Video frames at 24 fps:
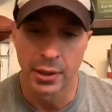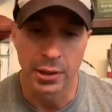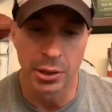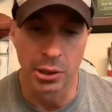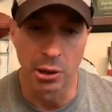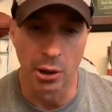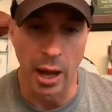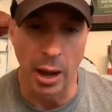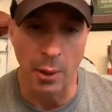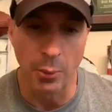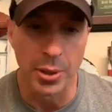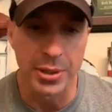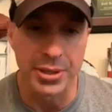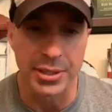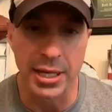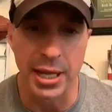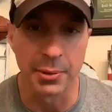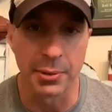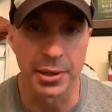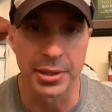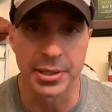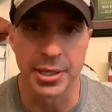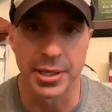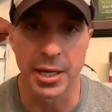you know, I wasn't
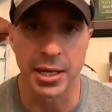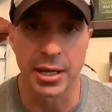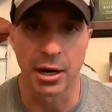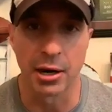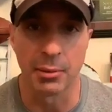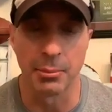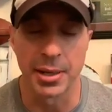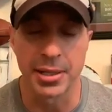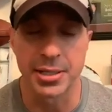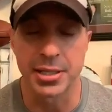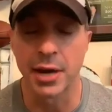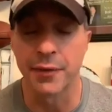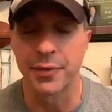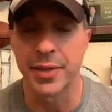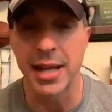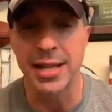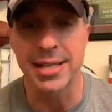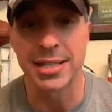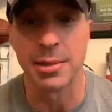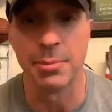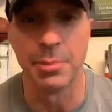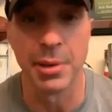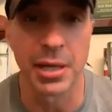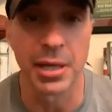able to take care of myself.
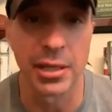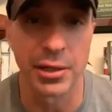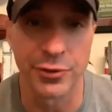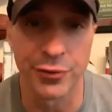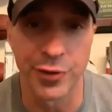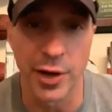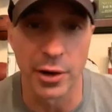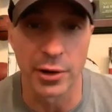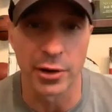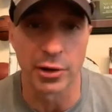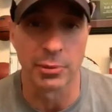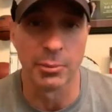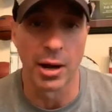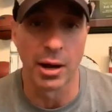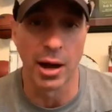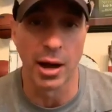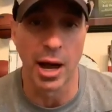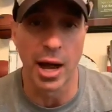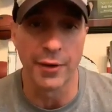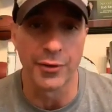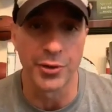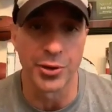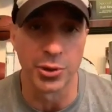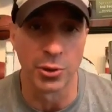That's the biggest failure in my
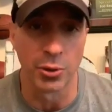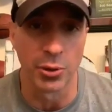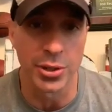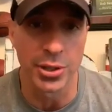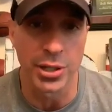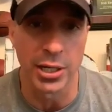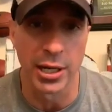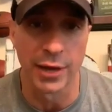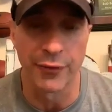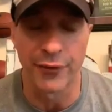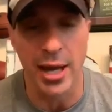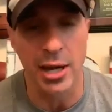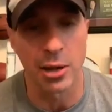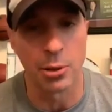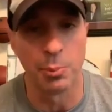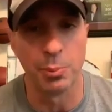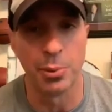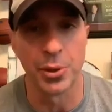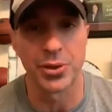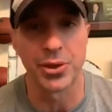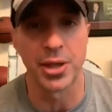life, George. And if I don't